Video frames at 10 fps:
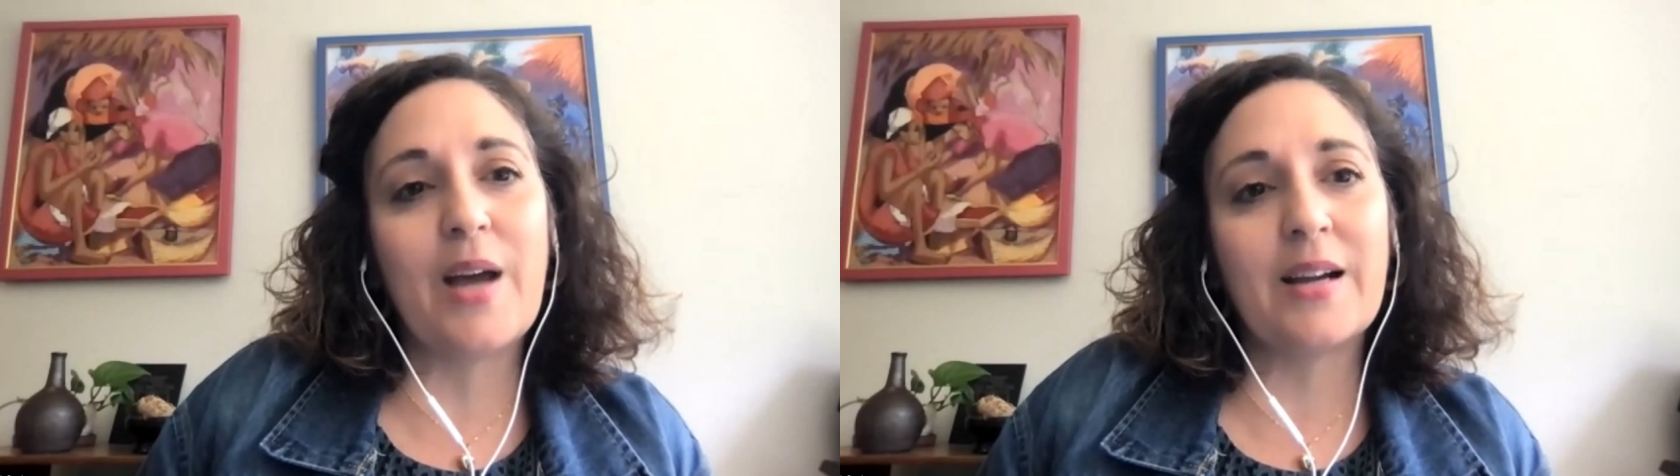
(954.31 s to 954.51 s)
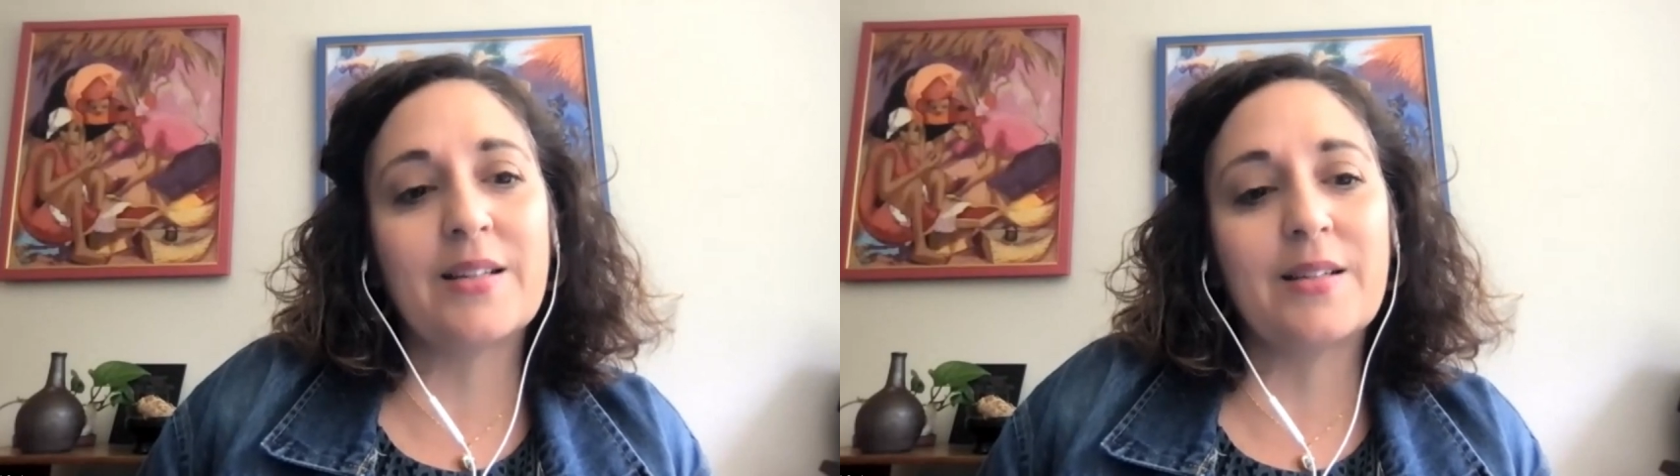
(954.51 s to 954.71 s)

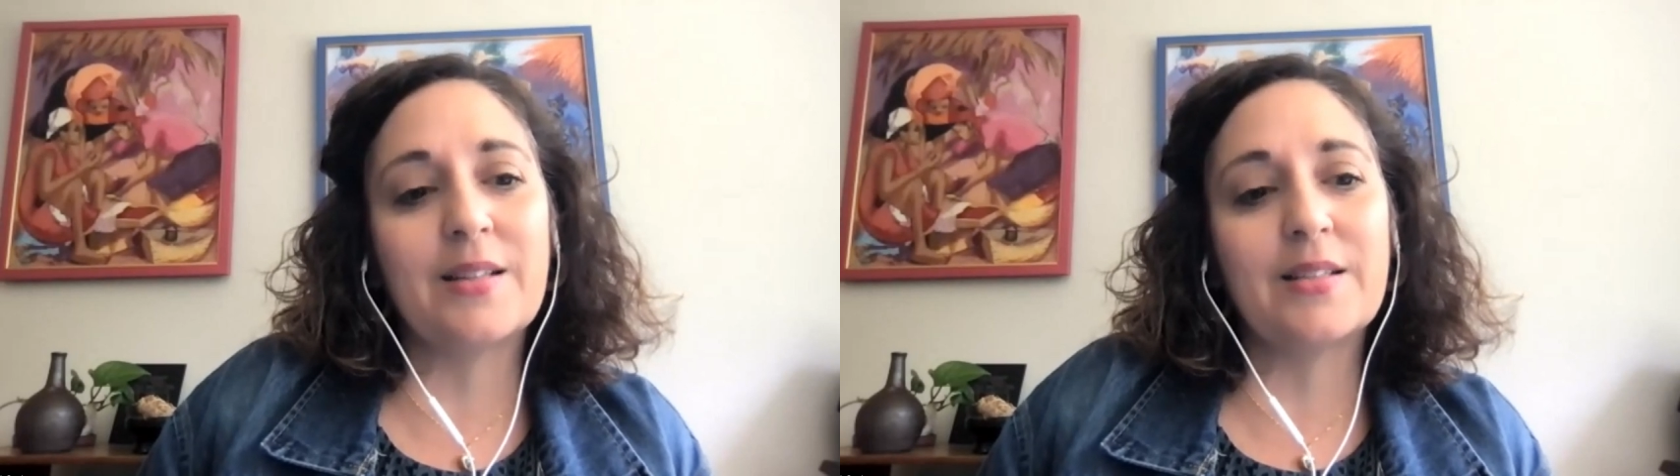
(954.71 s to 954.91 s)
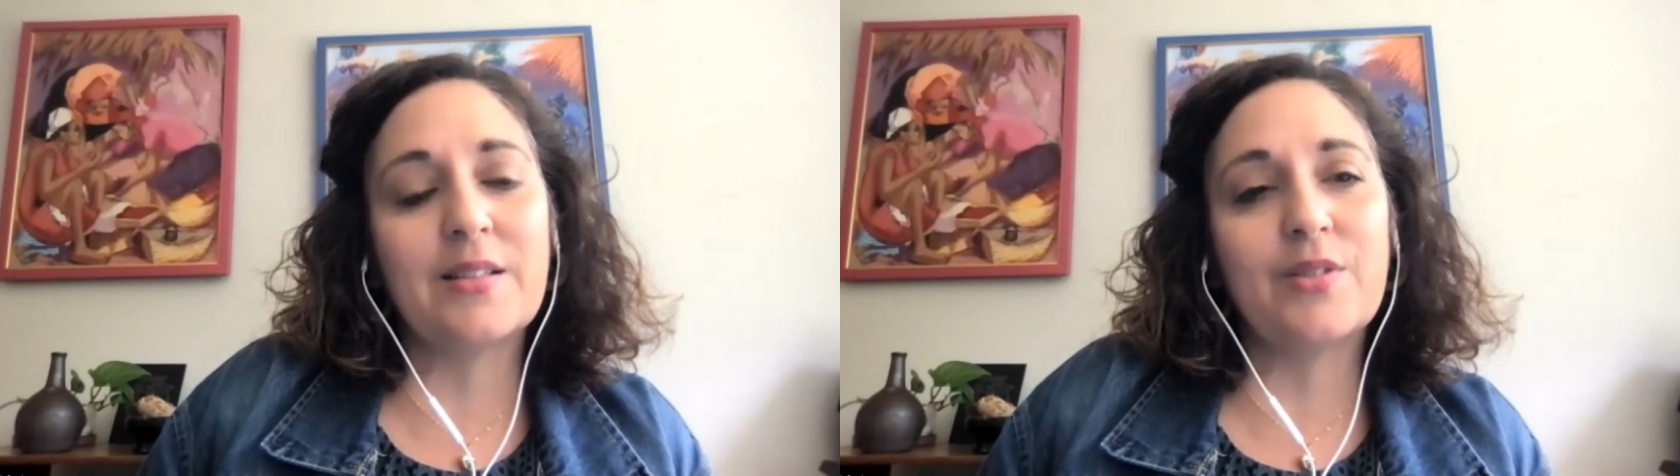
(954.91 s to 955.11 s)
act
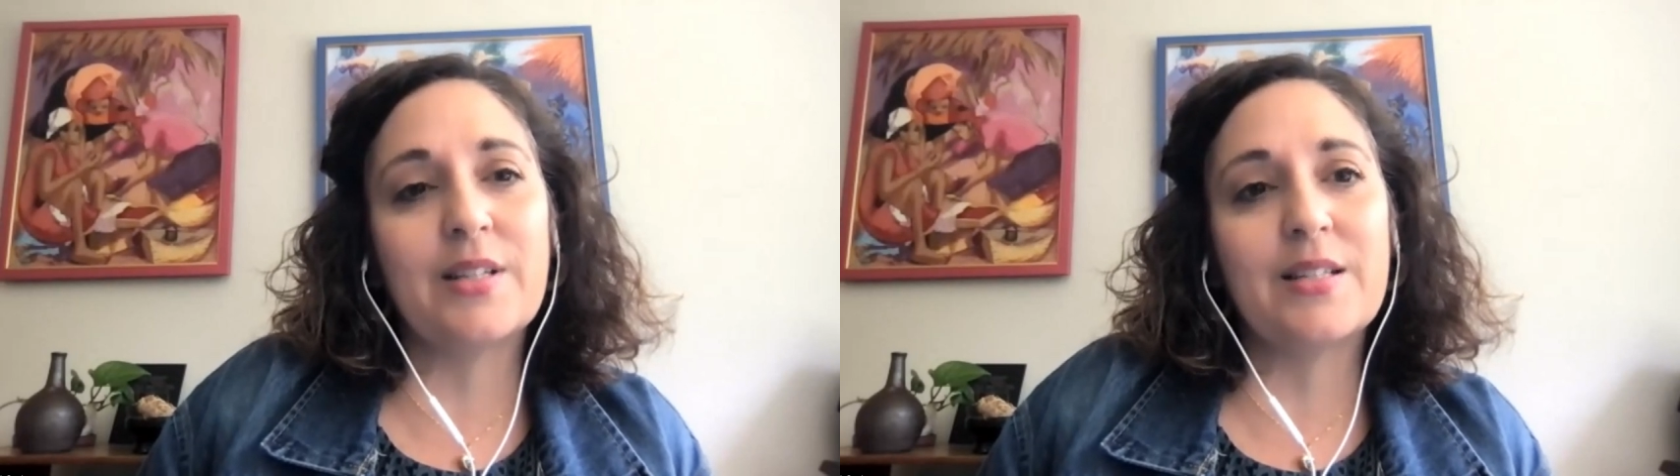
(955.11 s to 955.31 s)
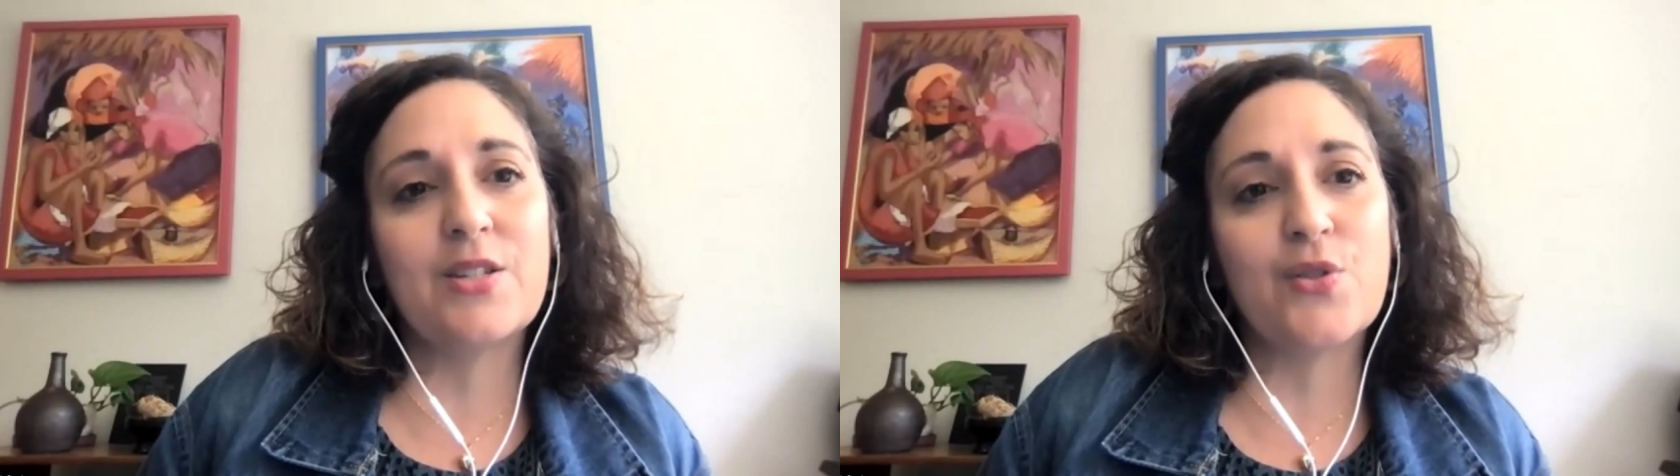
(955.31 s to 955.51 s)

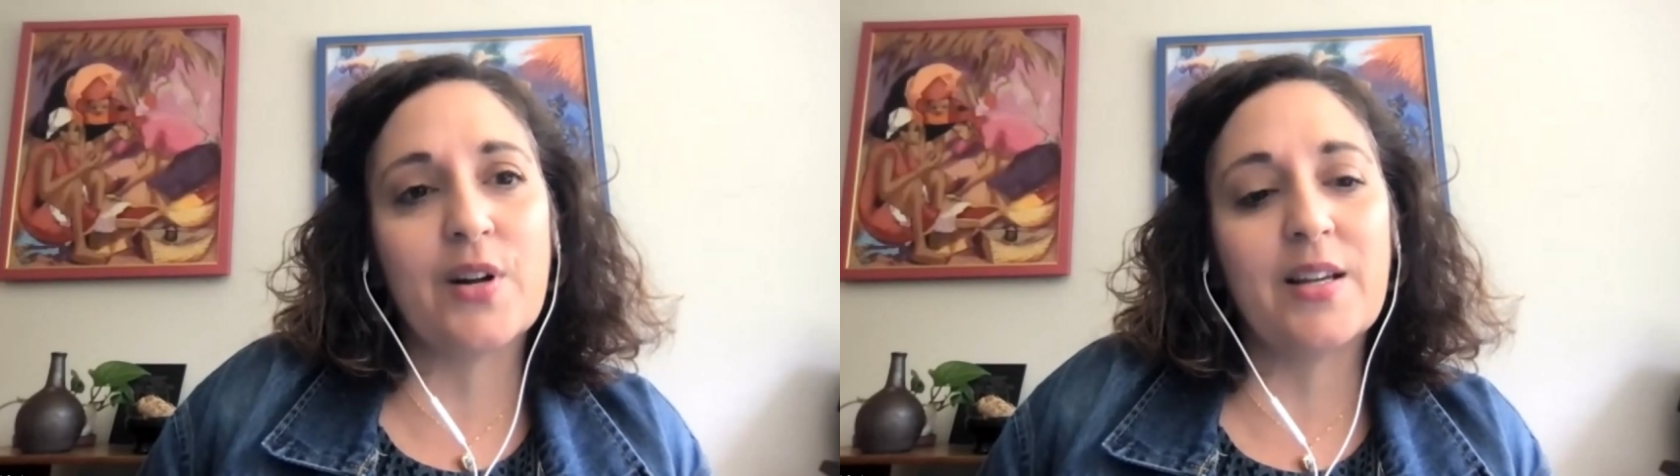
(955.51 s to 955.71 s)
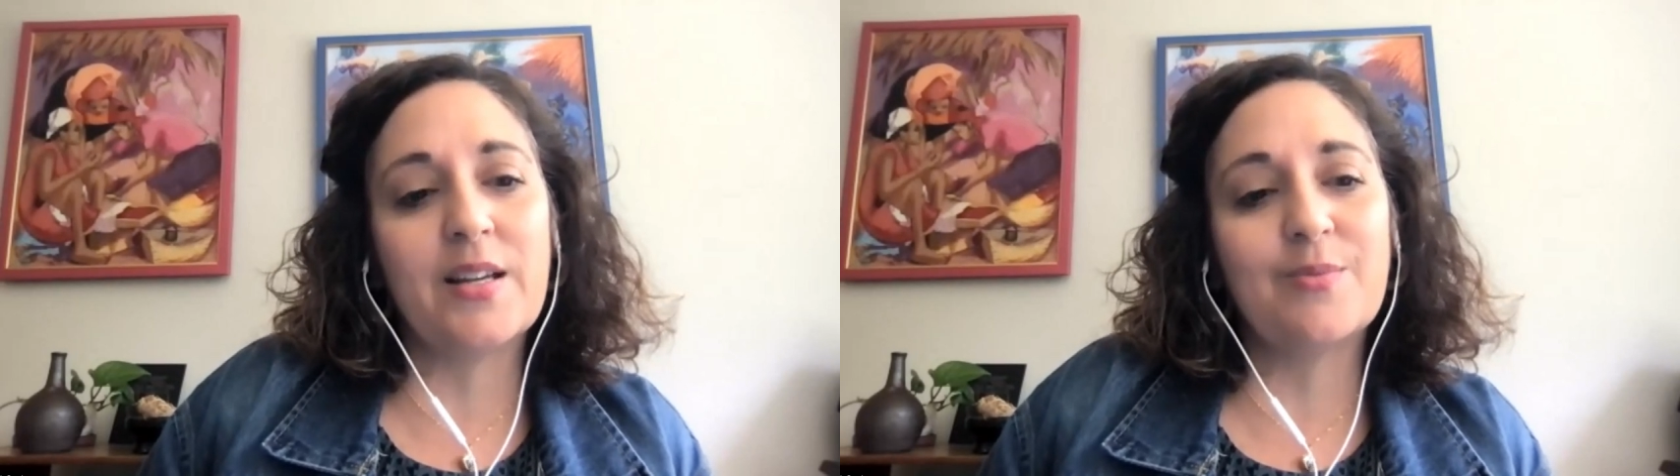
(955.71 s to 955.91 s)
collectively is
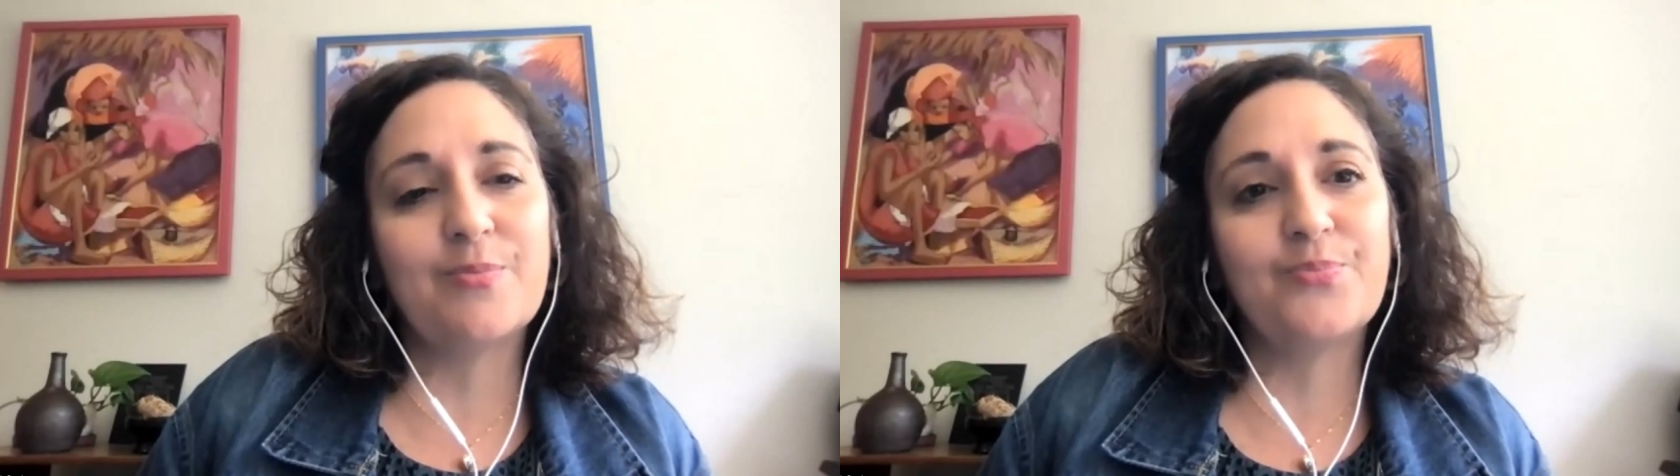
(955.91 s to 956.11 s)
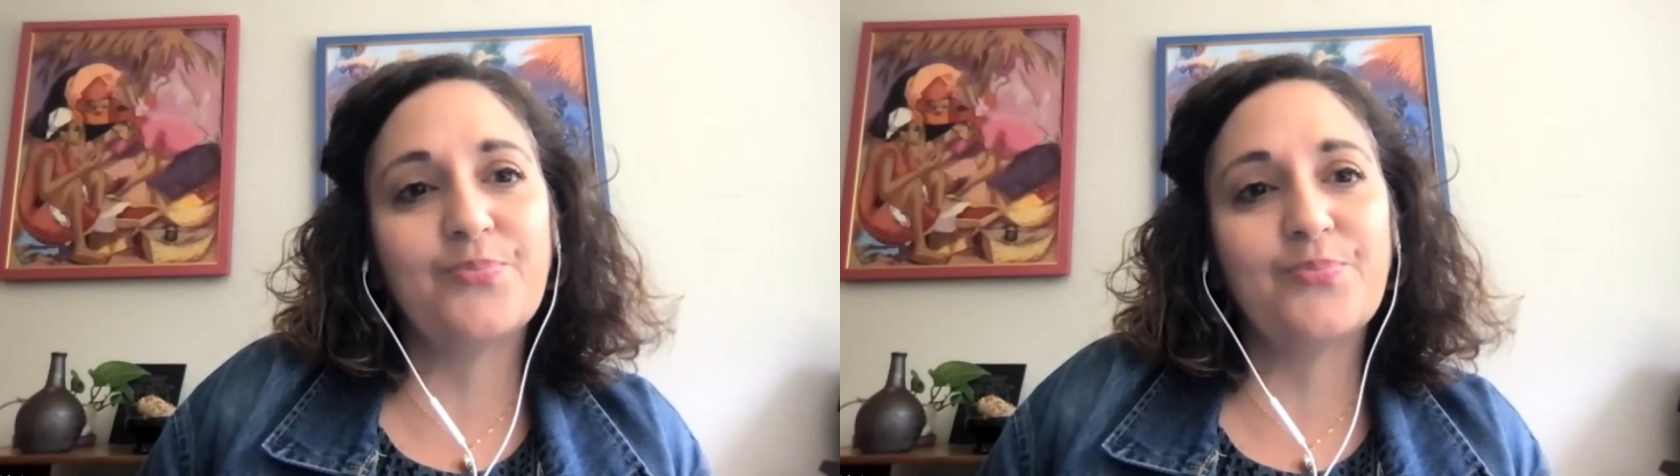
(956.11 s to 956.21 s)
shrinking.